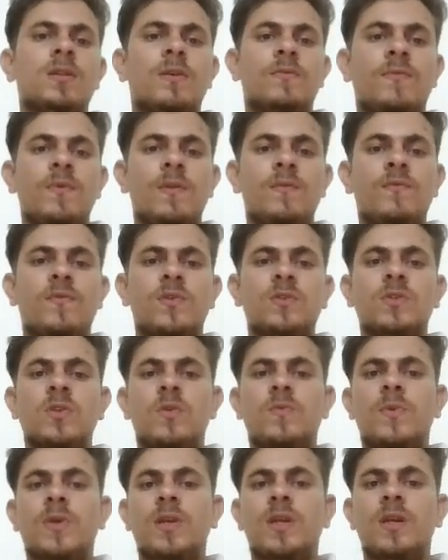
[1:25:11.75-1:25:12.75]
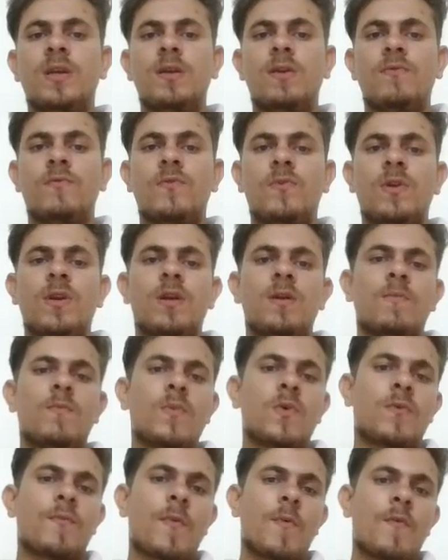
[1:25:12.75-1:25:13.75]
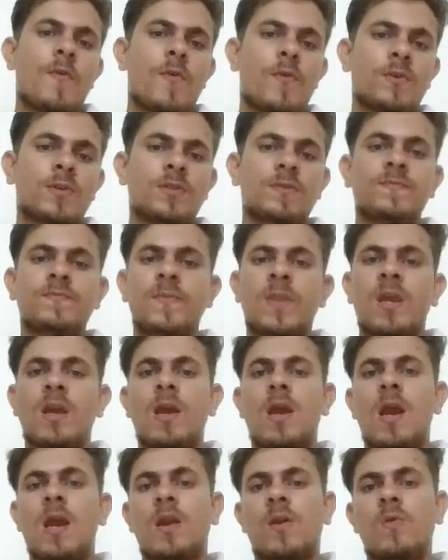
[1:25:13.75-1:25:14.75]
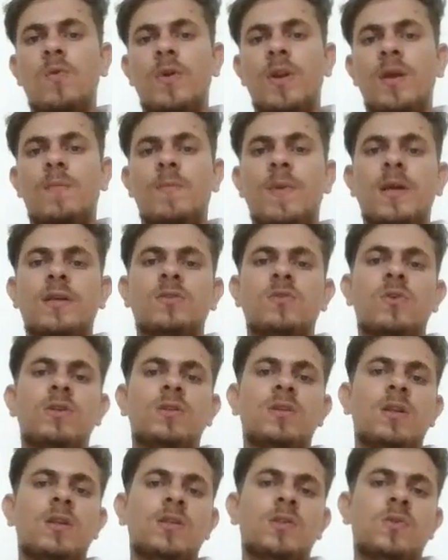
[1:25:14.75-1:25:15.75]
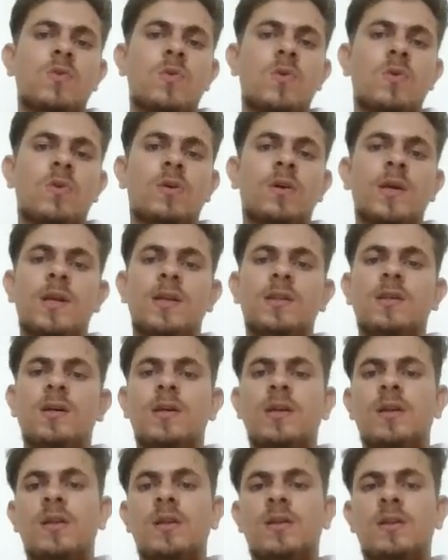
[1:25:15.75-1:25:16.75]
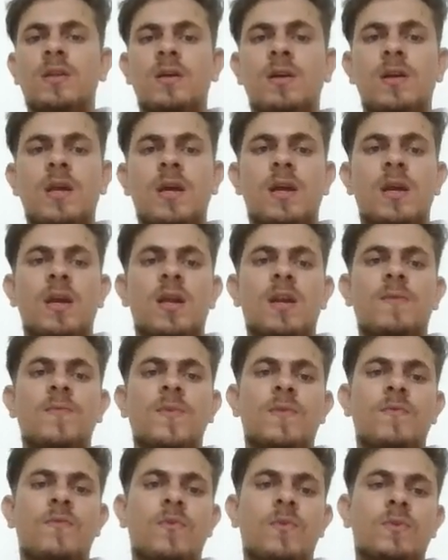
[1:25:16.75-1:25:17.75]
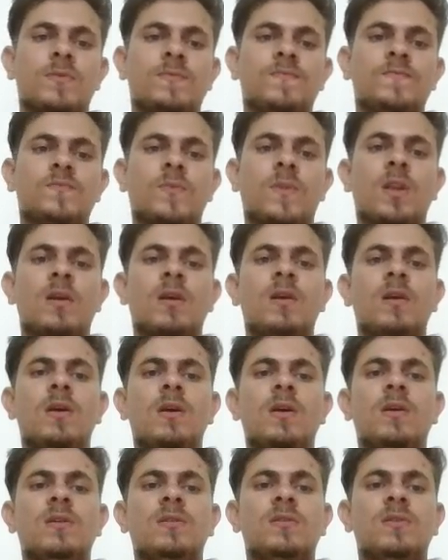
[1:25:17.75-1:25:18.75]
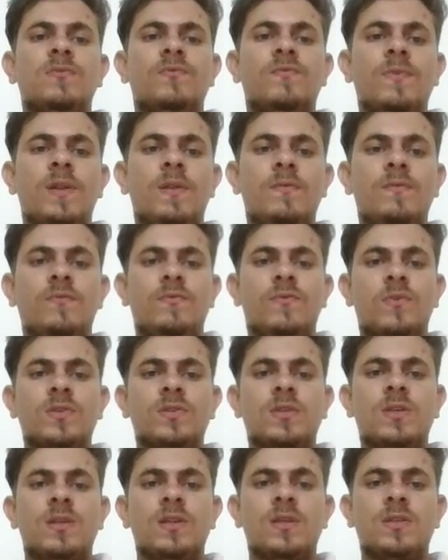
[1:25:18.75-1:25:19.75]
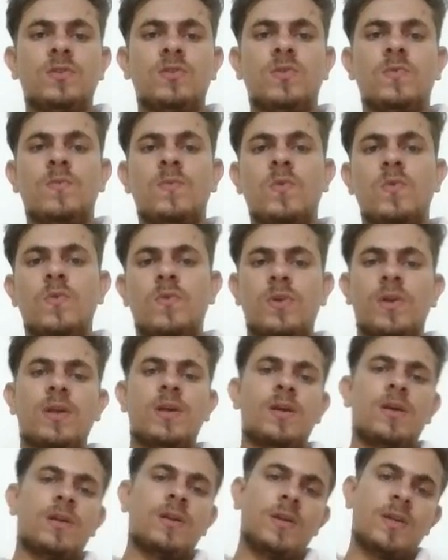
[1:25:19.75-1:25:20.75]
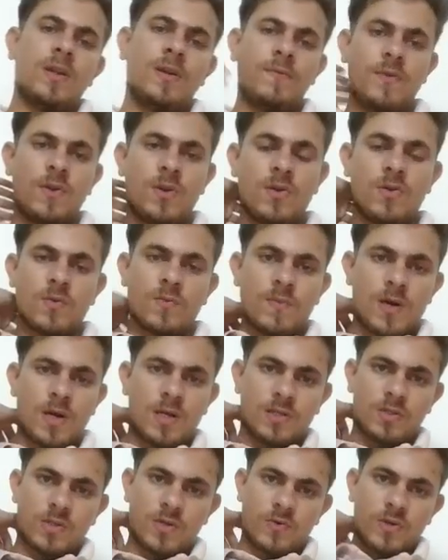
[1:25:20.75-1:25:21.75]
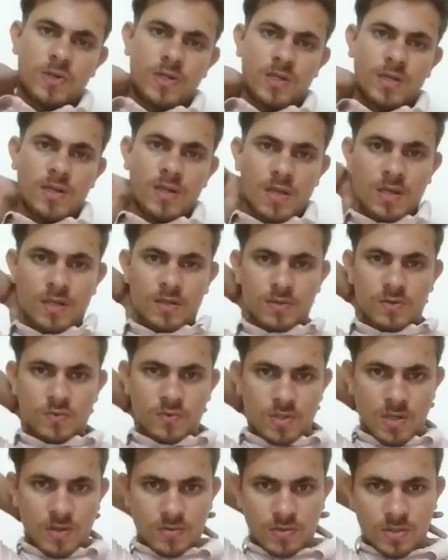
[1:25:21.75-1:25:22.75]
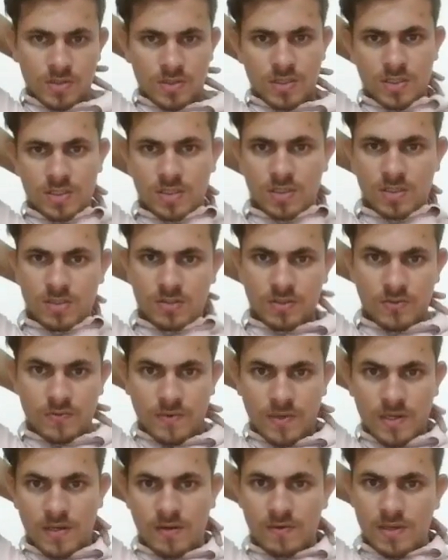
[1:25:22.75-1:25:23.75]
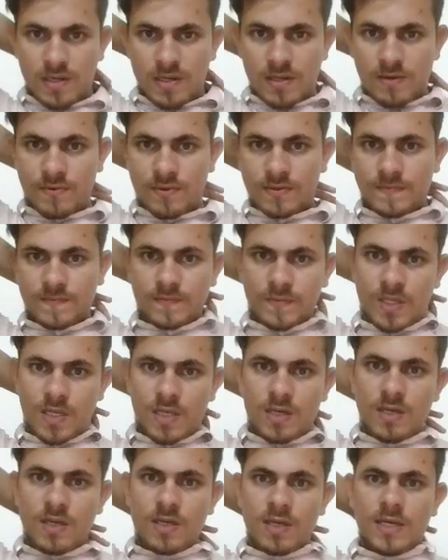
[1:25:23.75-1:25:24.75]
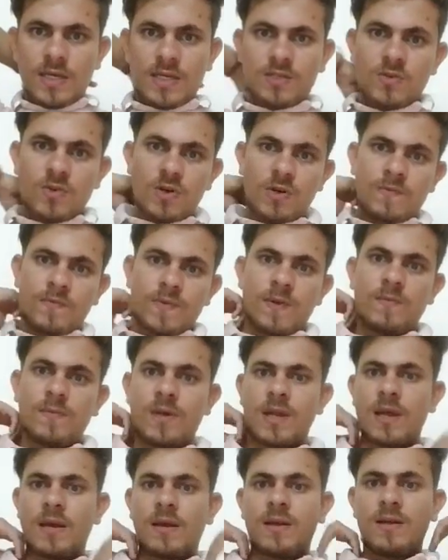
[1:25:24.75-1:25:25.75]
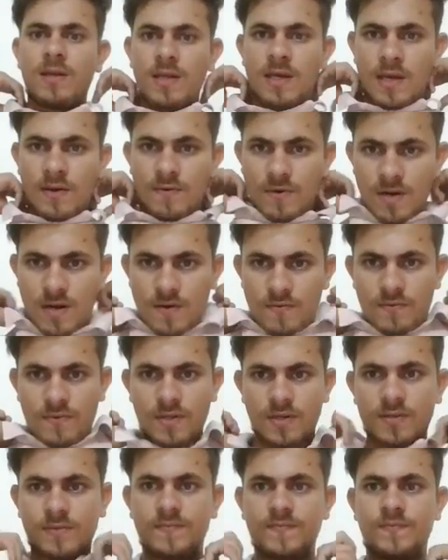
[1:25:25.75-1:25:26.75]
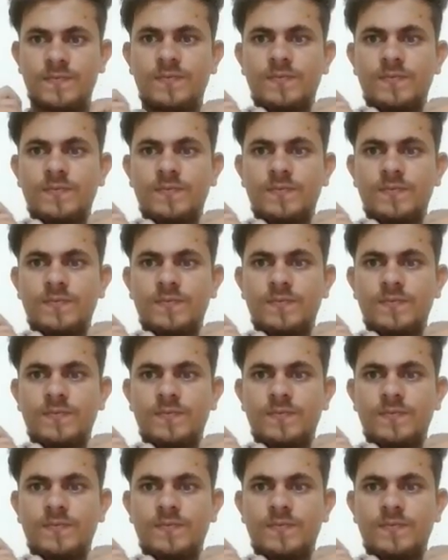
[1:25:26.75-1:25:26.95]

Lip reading: The film was nominated for a number of awards, including Best Original Song at the 83rd Academy Award. The film was released on Blu-ray and DVD on March 29, 2016, 2011, a short film Tangled Ever After